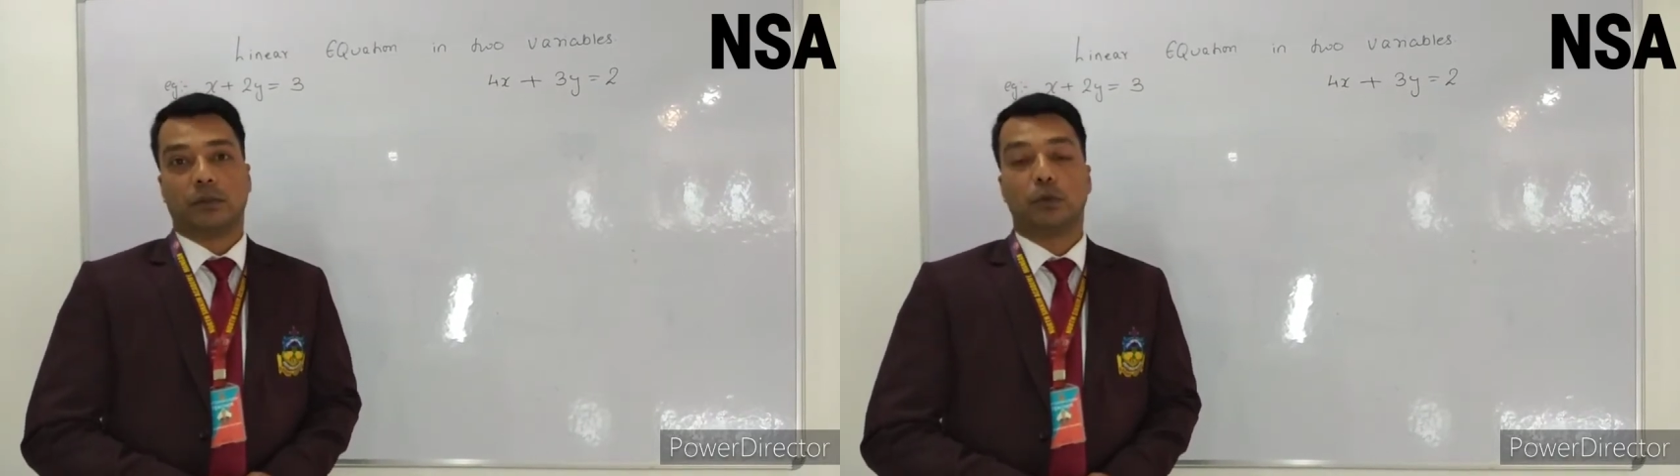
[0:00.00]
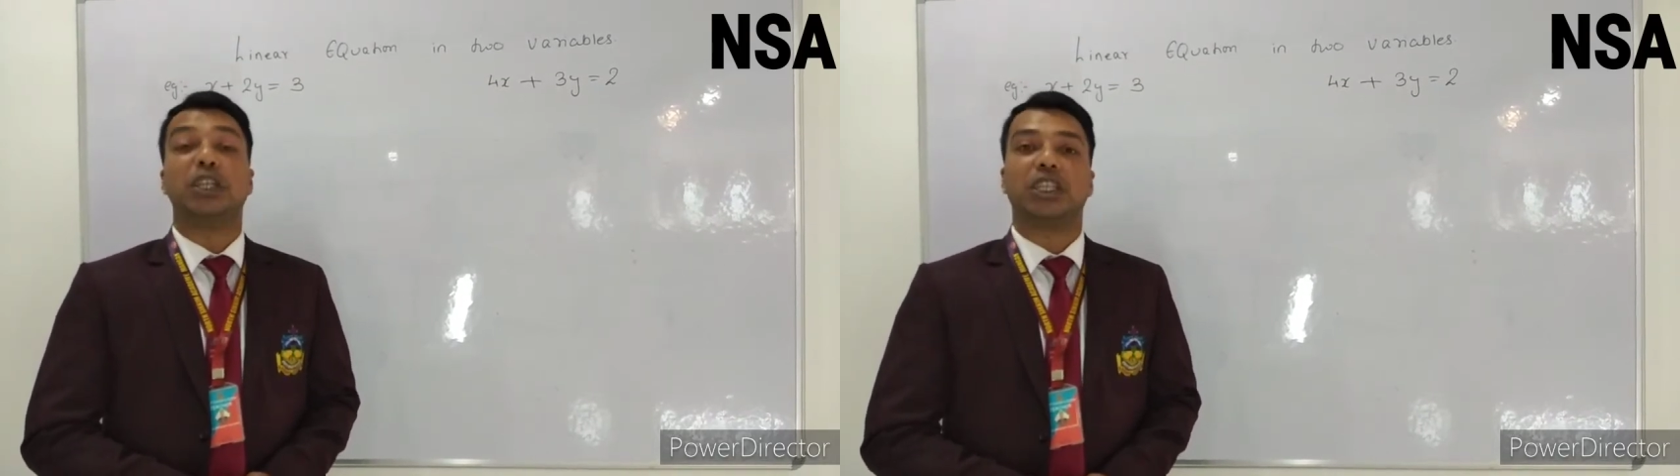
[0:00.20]

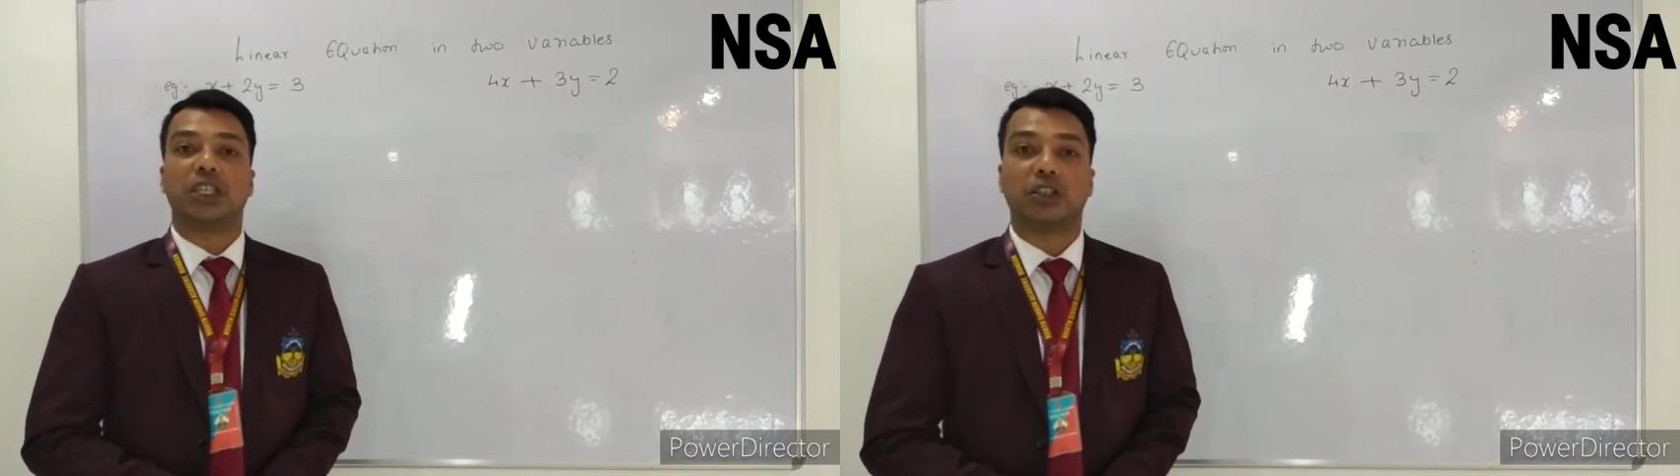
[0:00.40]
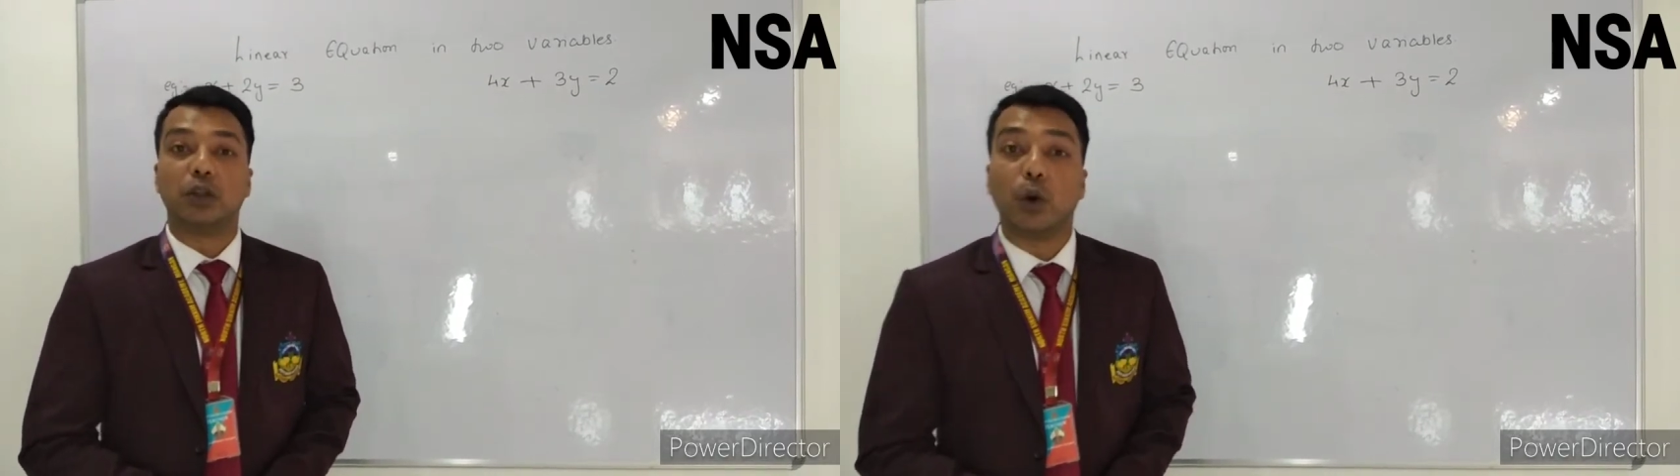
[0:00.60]
which
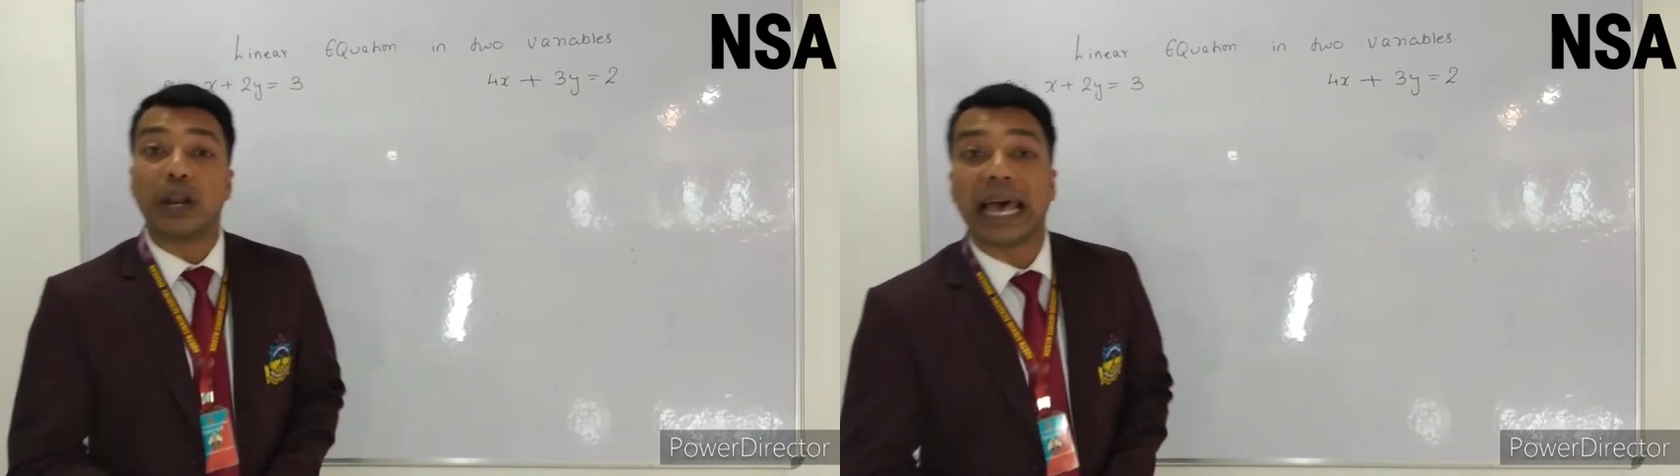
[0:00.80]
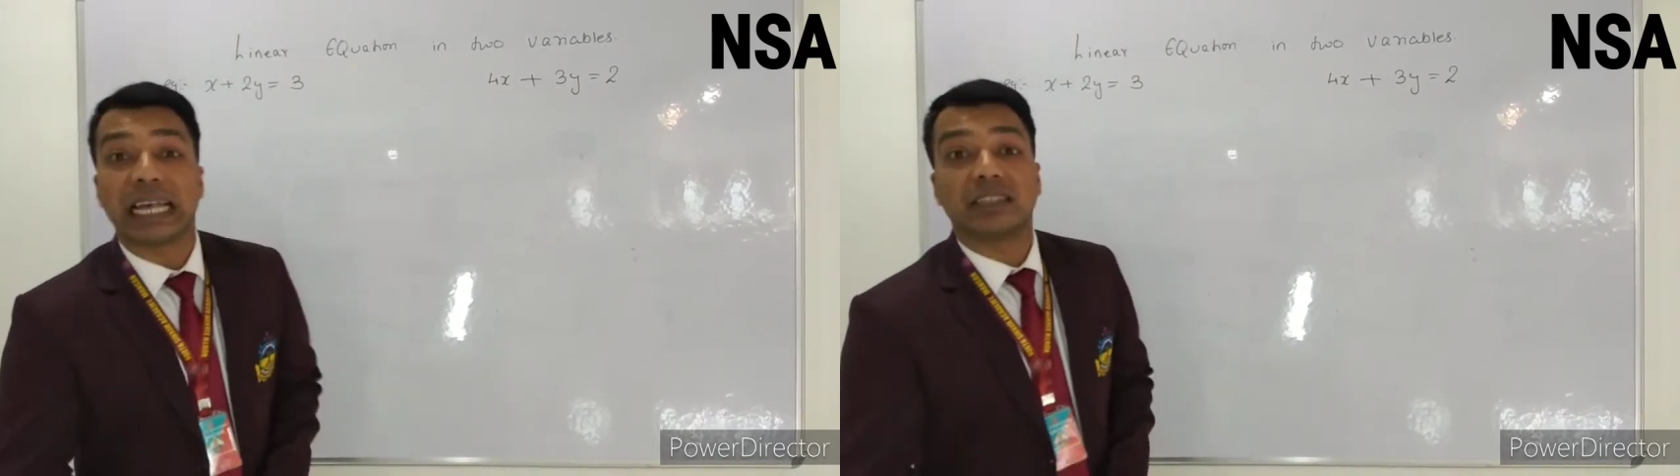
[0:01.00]
is
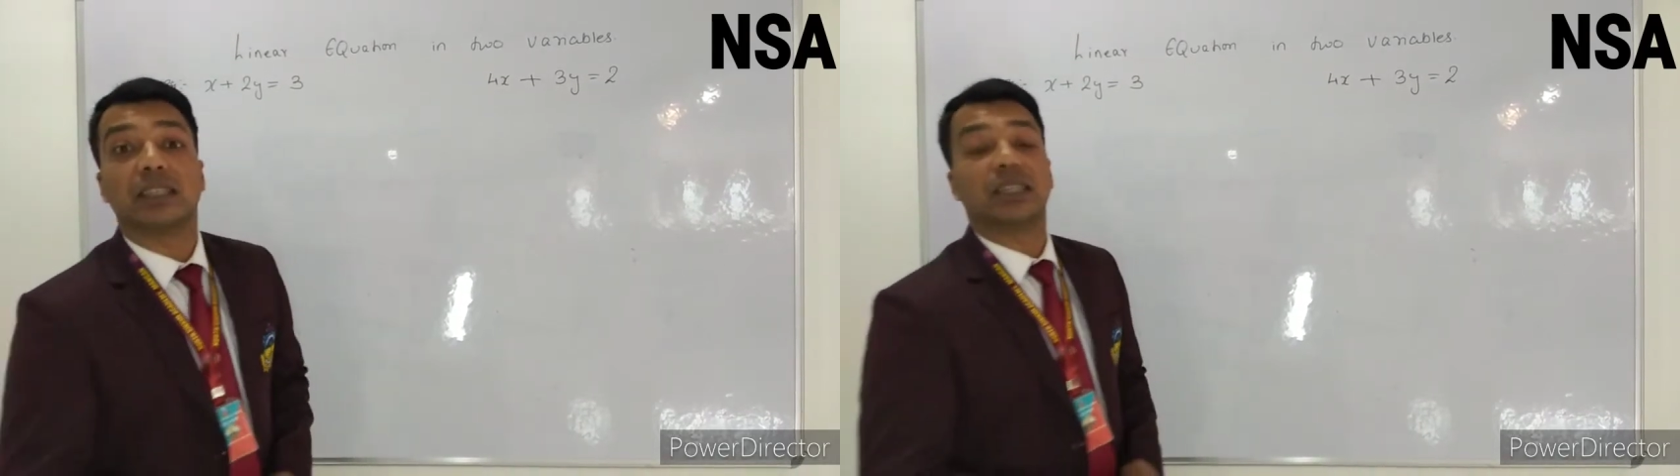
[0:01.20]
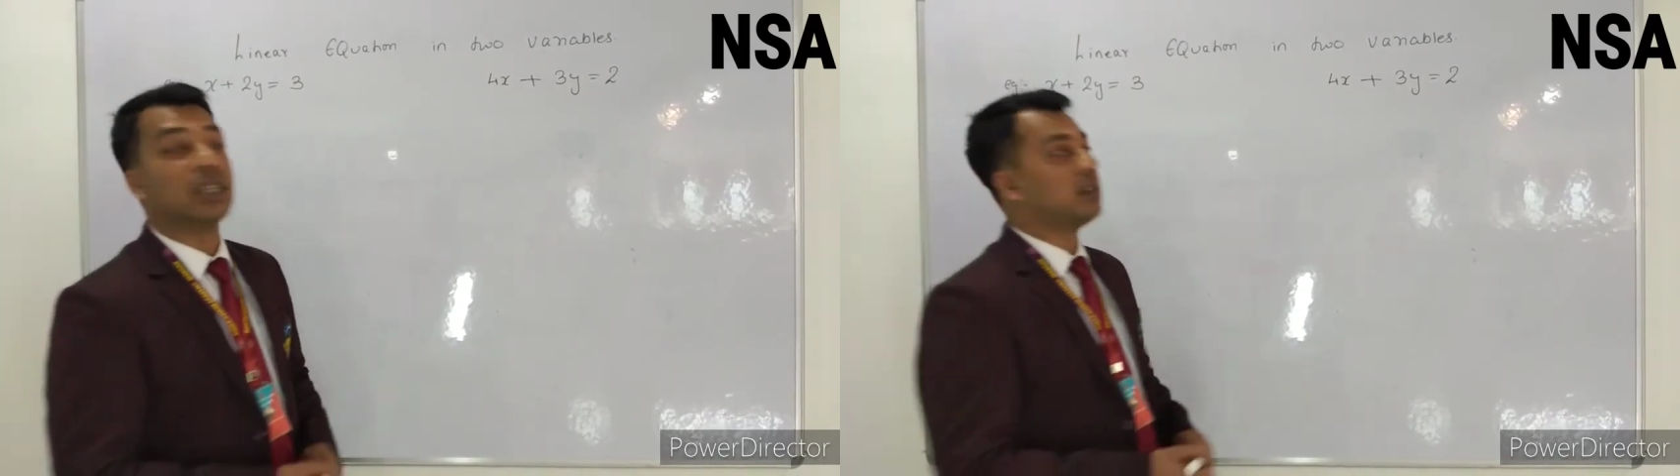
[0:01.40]
known as
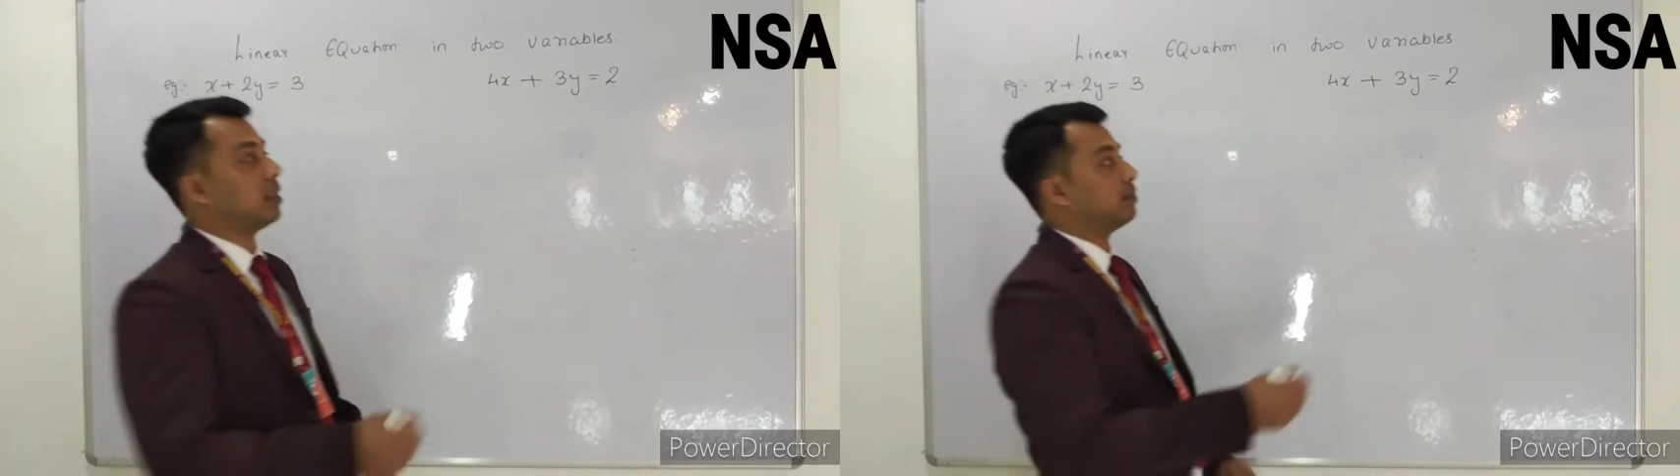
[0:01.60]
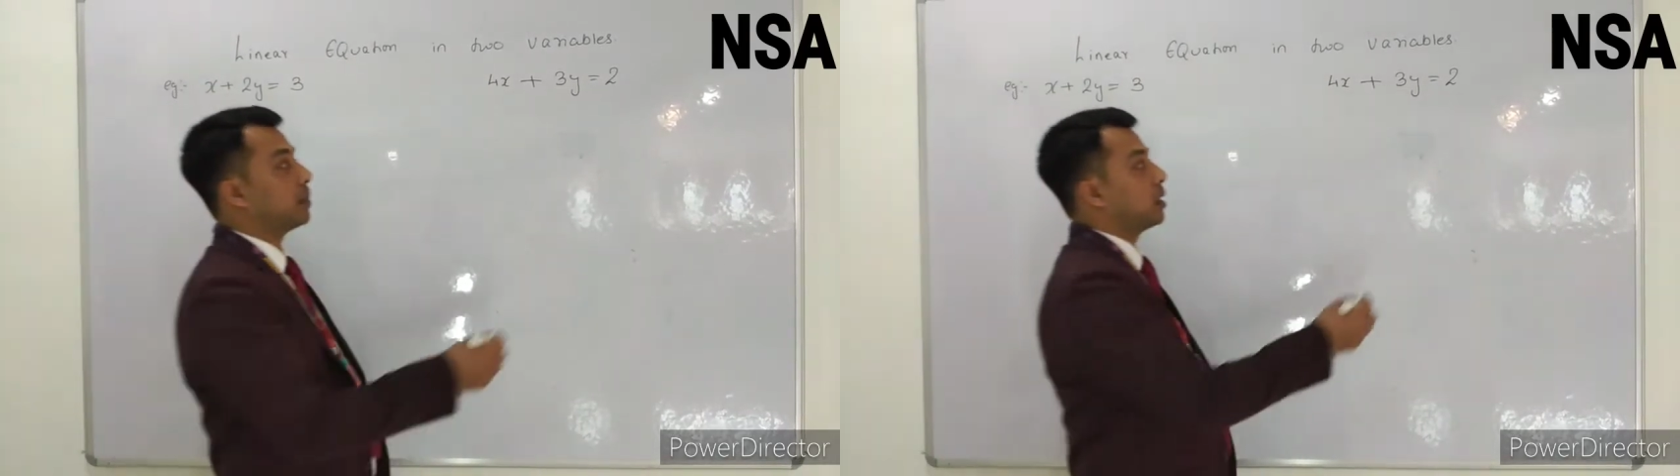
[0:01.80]
your system.